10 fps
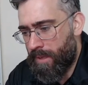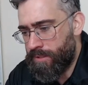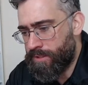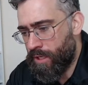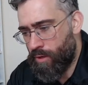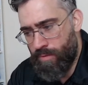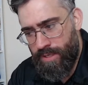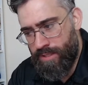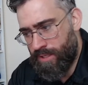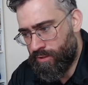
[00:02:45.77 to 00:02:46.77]
so
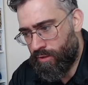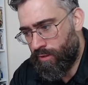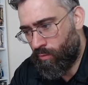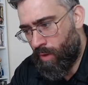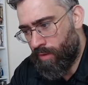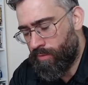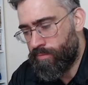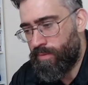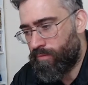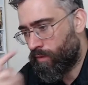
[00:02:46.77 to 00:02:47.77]
yeah, it's got a little while
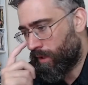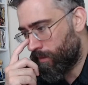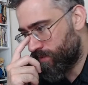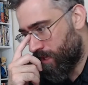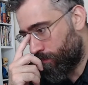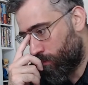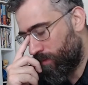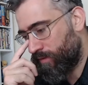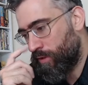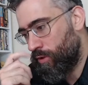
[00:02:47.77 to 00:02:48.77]
before it comes out, but
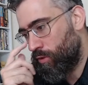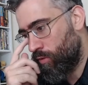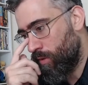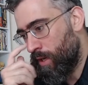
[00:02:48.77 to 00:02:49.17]
with the new